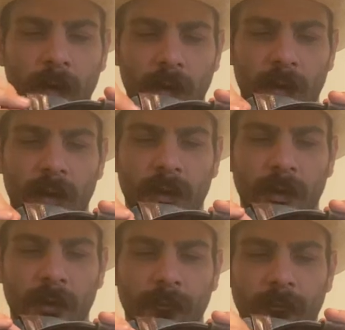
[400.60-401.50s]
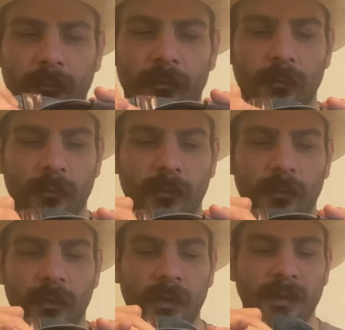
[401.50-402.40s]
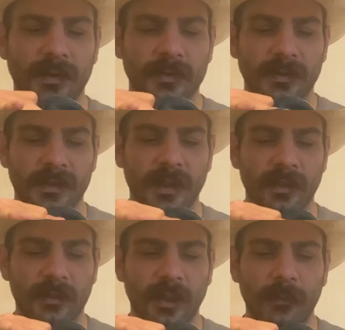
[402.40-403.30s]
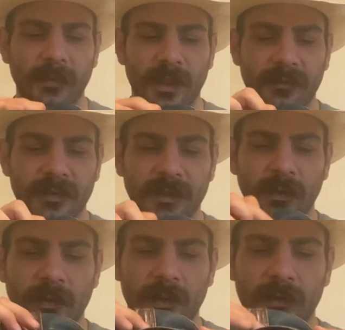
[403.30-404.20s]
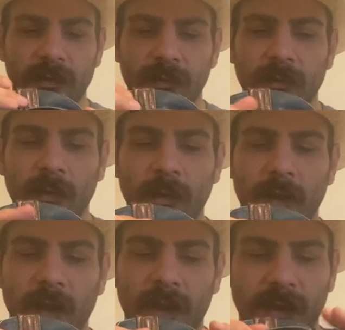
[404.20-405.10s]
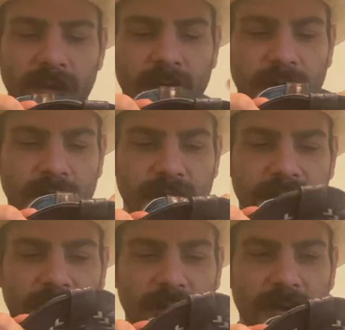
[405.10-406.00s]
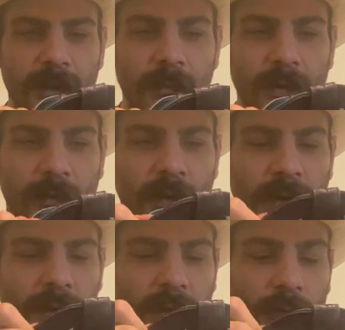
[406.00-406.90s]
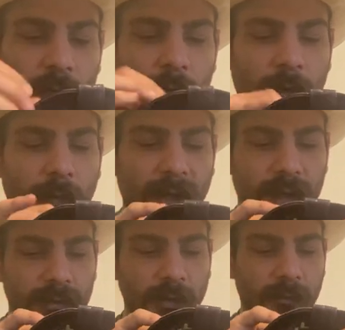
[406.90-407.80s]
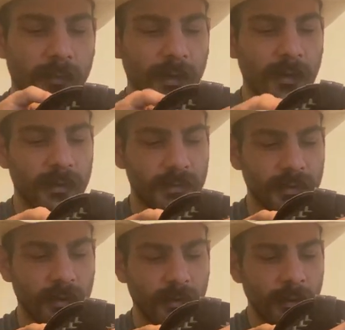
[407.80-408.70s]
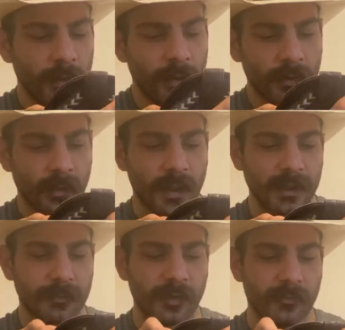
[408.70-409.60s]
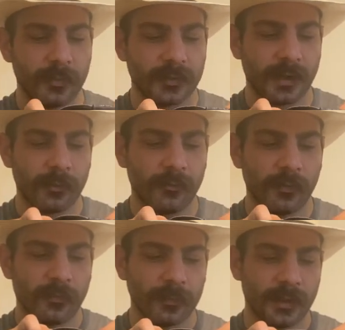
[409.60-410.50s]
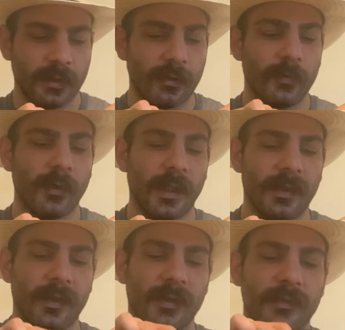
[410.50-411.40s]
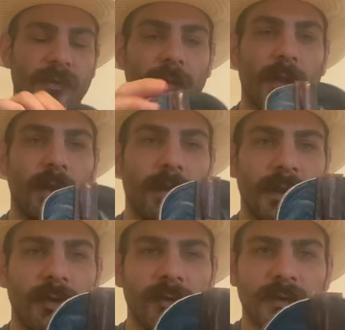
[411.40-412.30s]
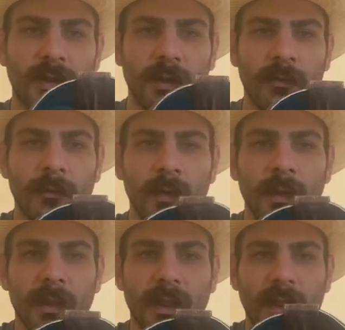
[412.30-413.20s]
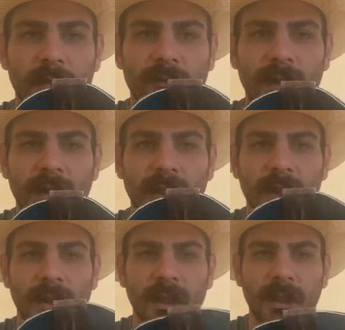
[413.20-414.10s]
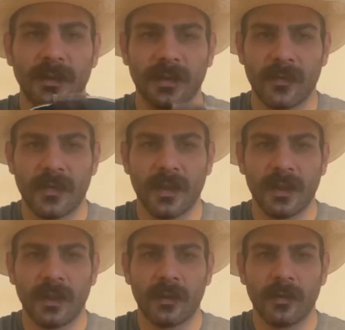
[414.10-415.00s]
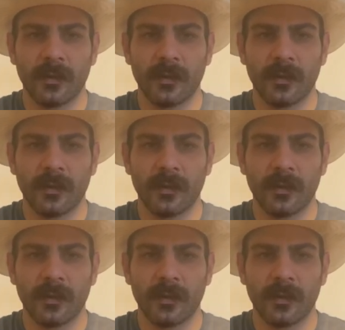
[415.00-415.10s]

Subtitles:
this is the second time that I've seen this, and it's the second time in a row actually, because the last pair of boots I reviewed from JW had this. They use a kind of like a synthetic